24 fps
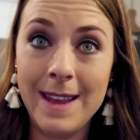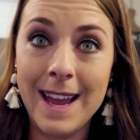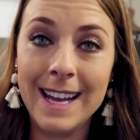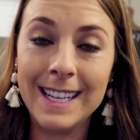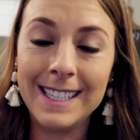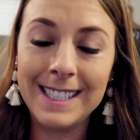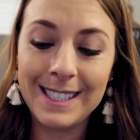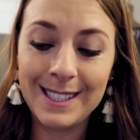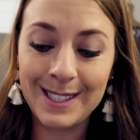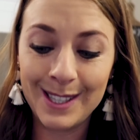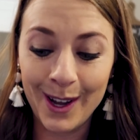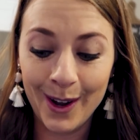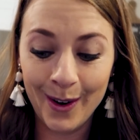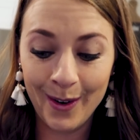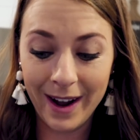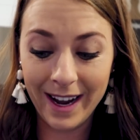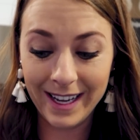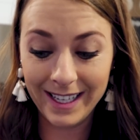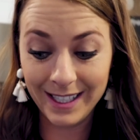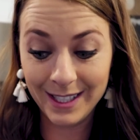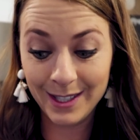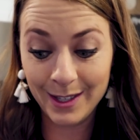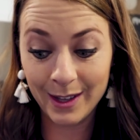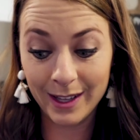yet. So
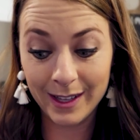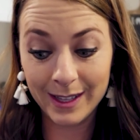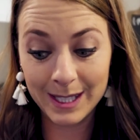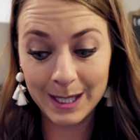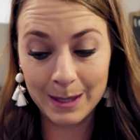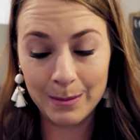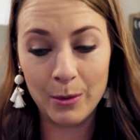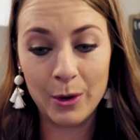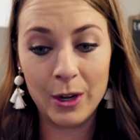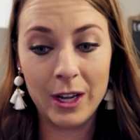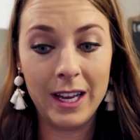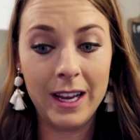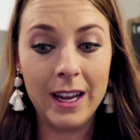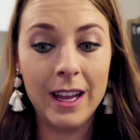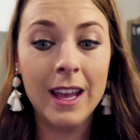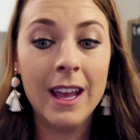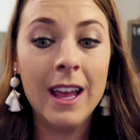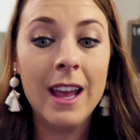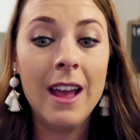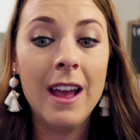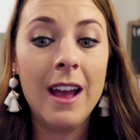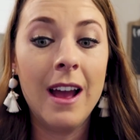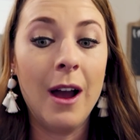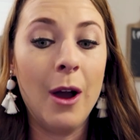I need to do that this morning.
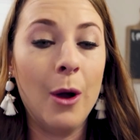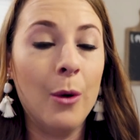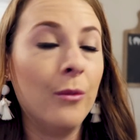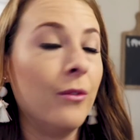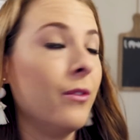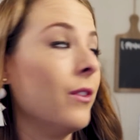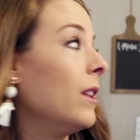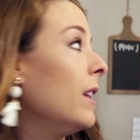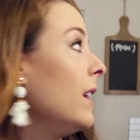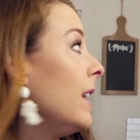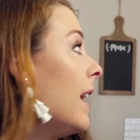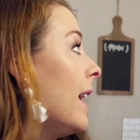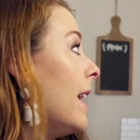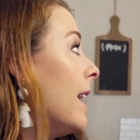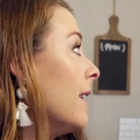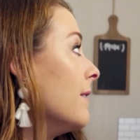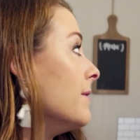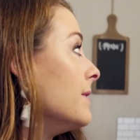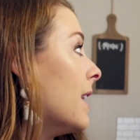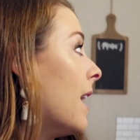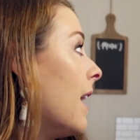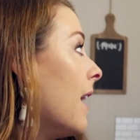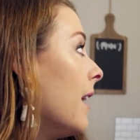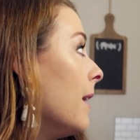Hopefully I
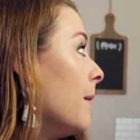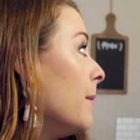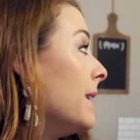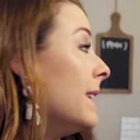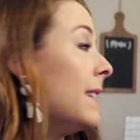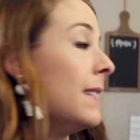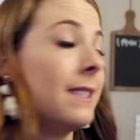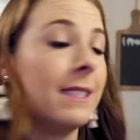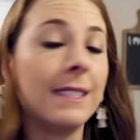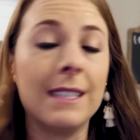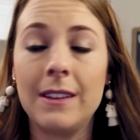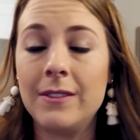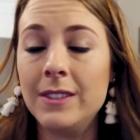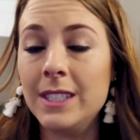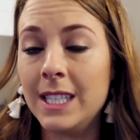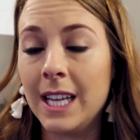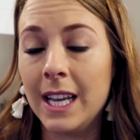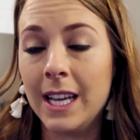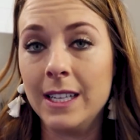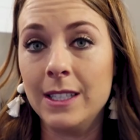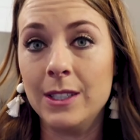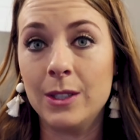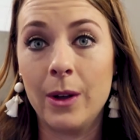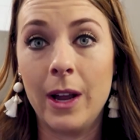have time. It is seven
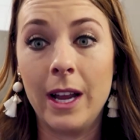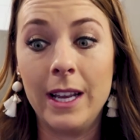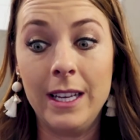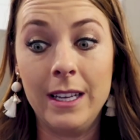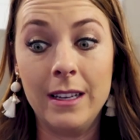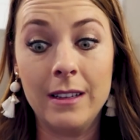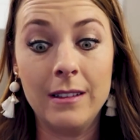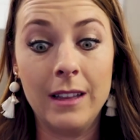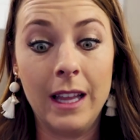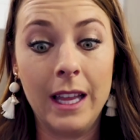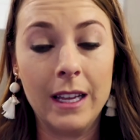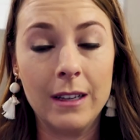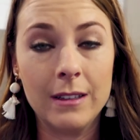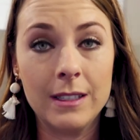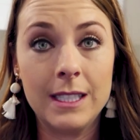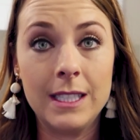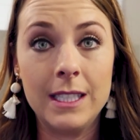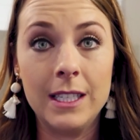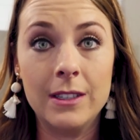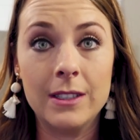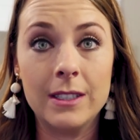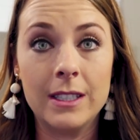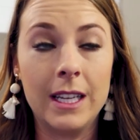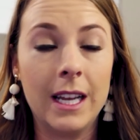times. So I needed like
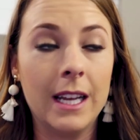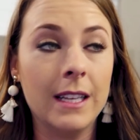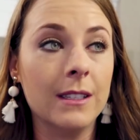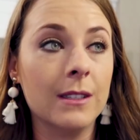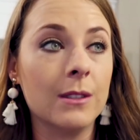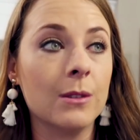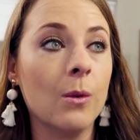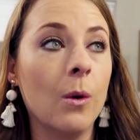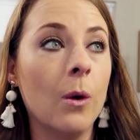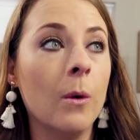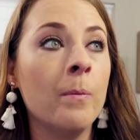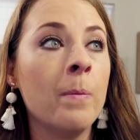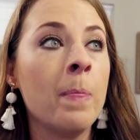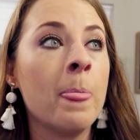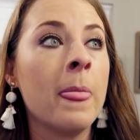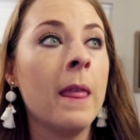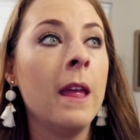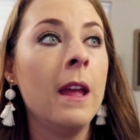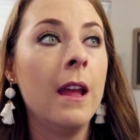seriously head to school.